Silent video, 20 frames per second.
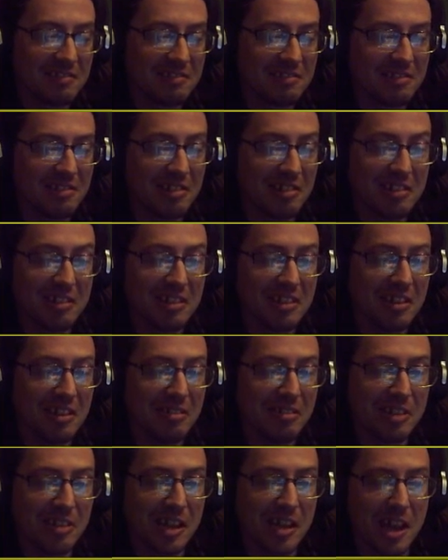not in the
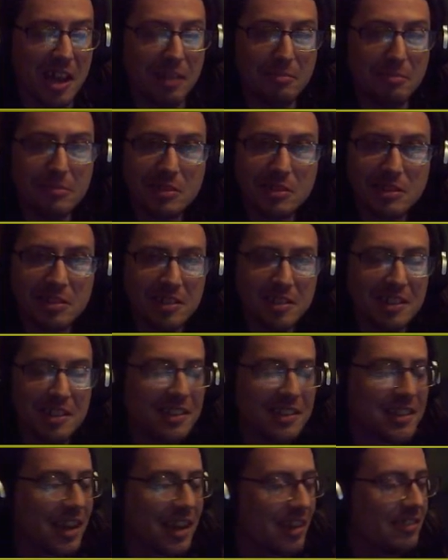Hunger Games.
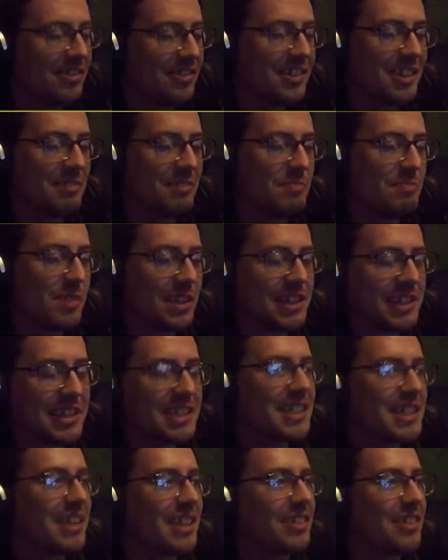No, but
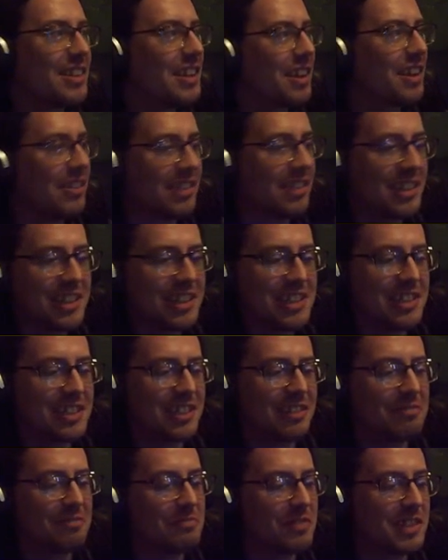still, you know, you
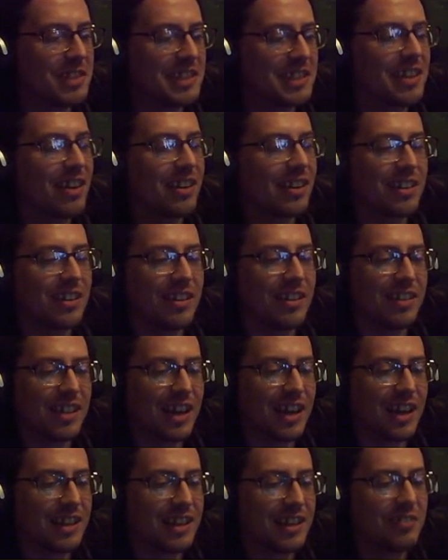shouldn't have resigned like
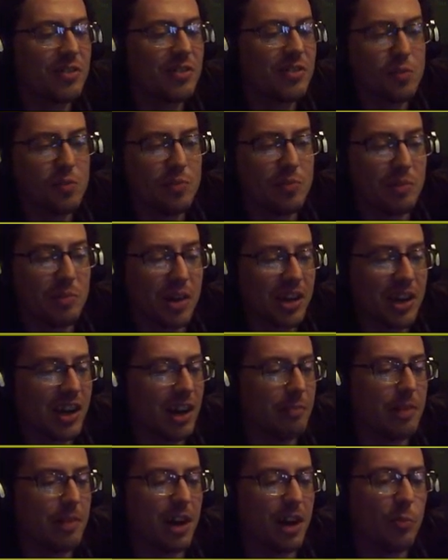that. You've given me my
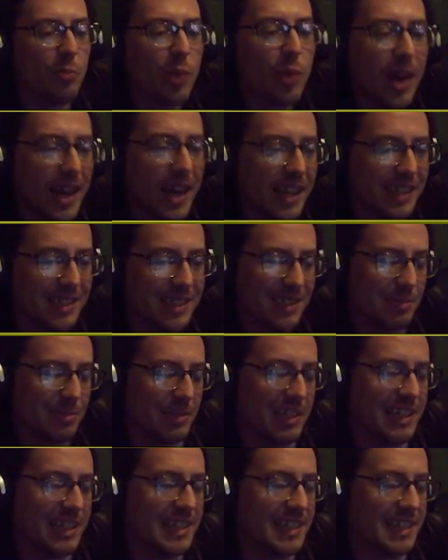card back way too
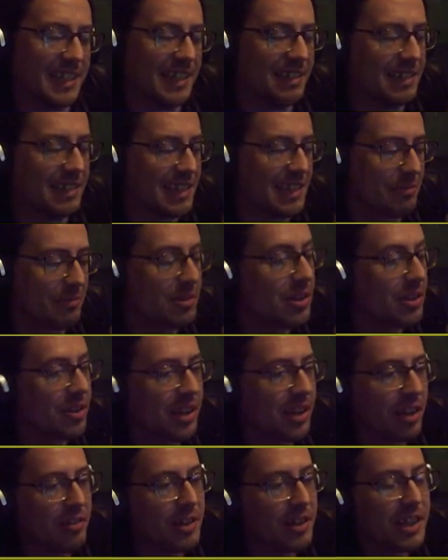easily, so we've got to
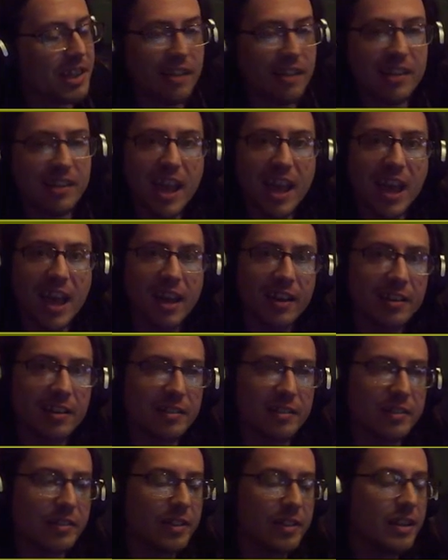go in there again
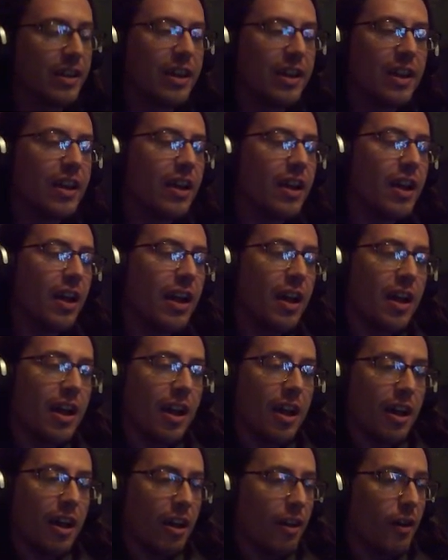and
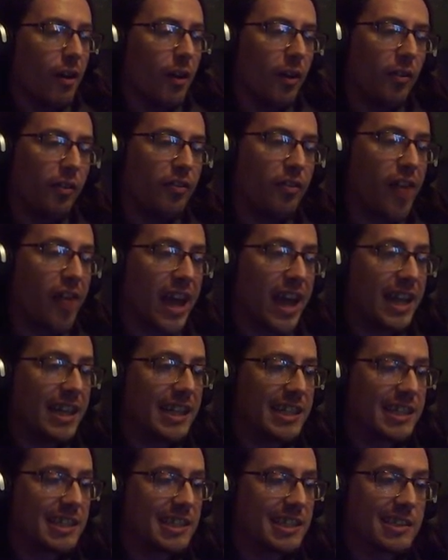face
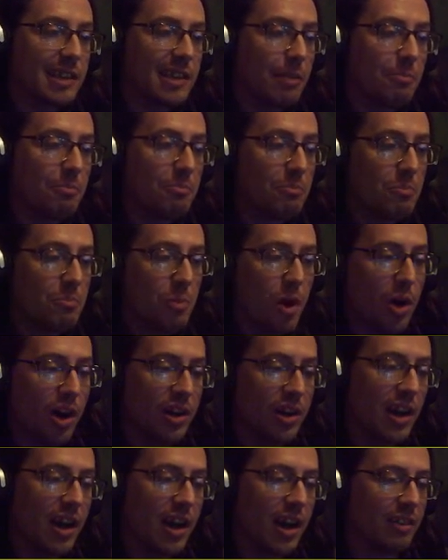
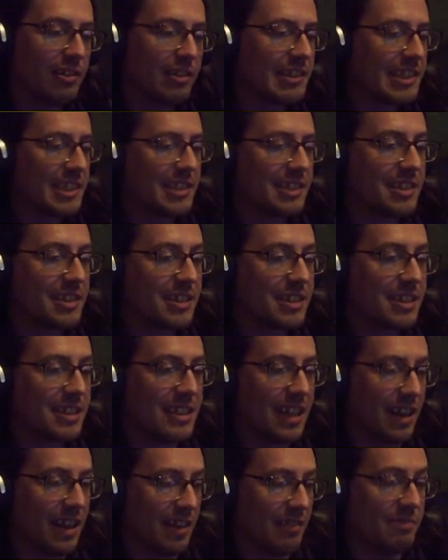someone else and,
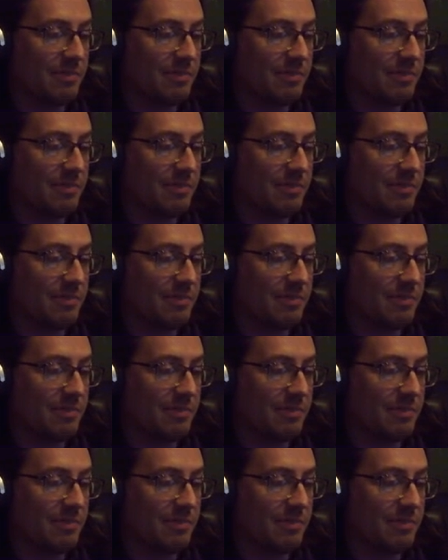you know,